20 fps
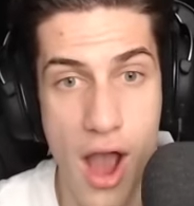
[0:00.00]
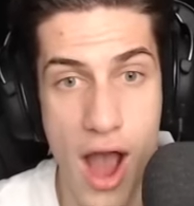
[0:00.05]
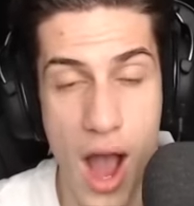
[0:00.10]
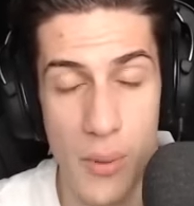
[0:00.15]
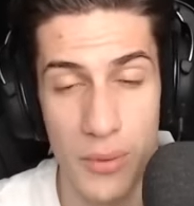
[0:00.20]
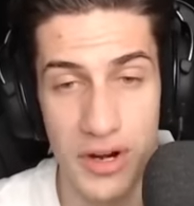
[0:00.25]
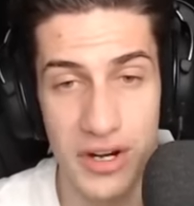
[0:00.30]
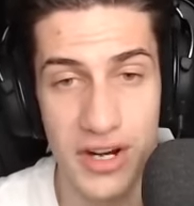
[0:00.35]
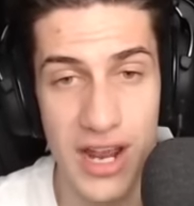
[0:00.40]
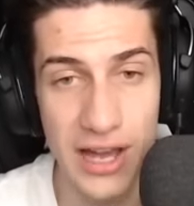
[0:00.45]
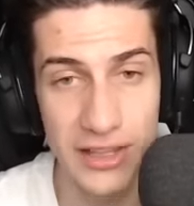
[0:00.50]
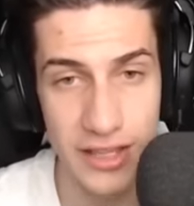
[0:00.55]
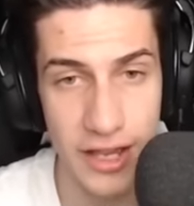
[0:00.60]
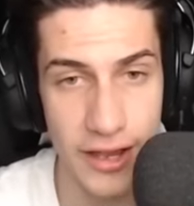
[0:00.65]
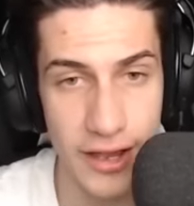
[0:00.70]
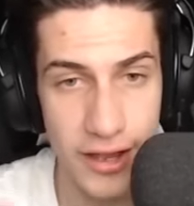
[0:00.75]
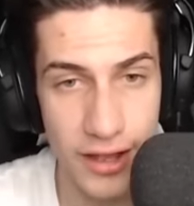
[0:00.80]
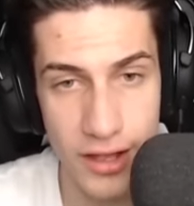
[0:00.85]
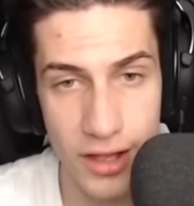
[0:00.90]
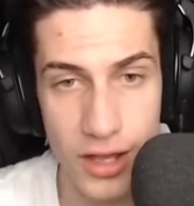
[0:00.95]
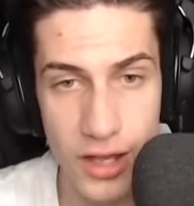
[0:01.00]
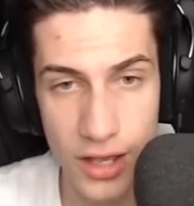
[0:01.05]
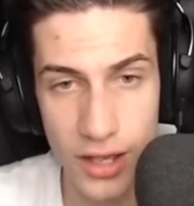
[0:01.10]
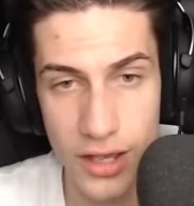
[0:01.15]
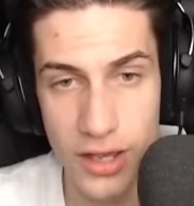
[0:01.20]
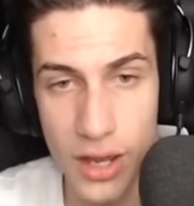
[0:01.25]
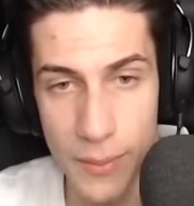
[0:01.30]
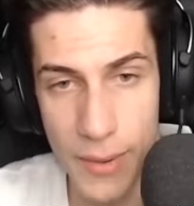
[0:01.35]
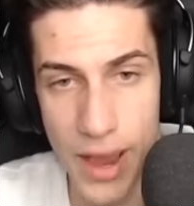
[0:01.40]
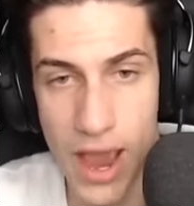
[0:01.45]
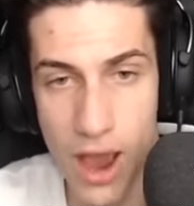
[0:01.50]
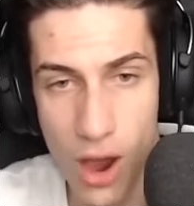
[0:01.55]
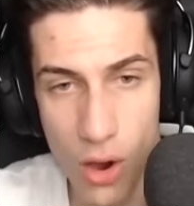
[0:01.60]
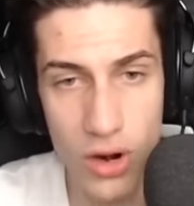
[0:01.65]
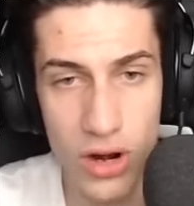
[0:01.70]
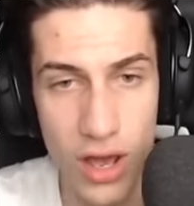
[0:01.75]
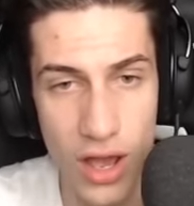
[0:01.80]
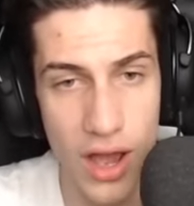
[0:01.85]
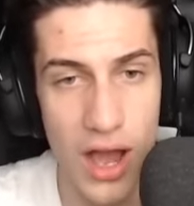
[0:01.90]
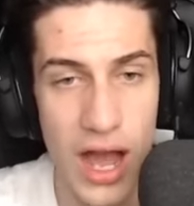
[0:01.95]
I want a godly. Come
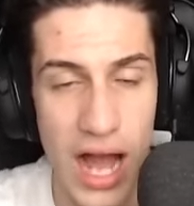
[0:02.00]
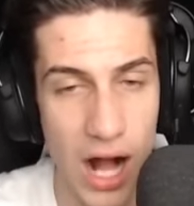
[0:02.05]
on.